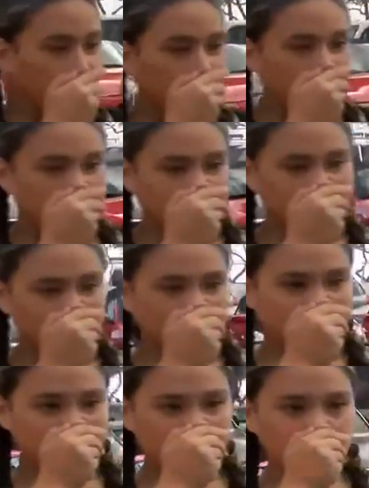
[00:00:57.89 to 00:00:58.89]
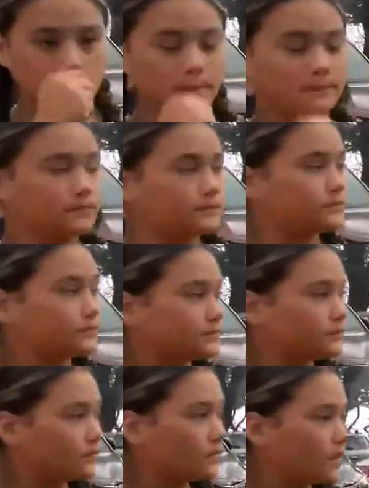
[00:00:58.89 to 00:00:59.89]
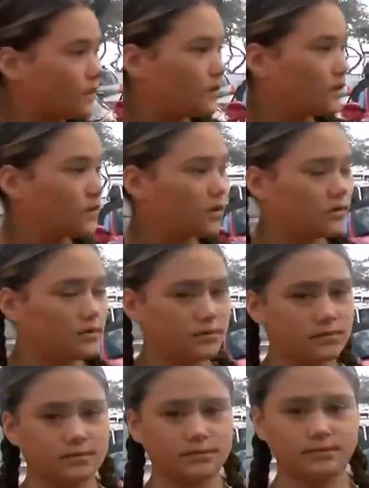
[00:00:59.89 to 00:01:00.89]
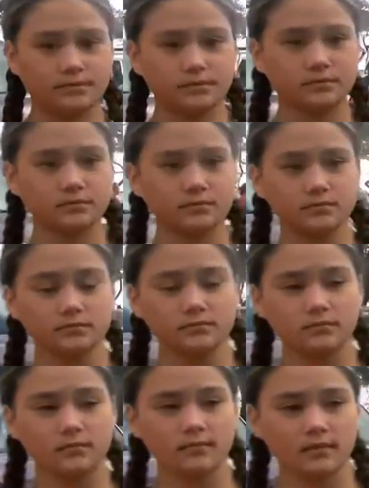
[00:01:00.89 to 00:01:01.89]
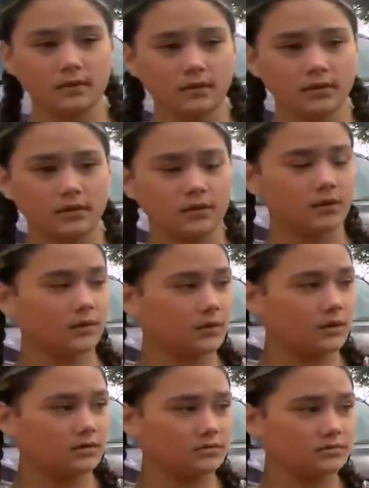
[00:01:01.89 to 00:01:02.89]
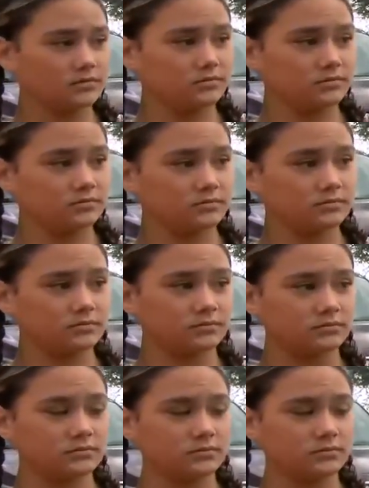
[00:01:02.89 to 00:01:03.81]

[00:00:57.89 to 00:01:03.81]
The person shown says nothing.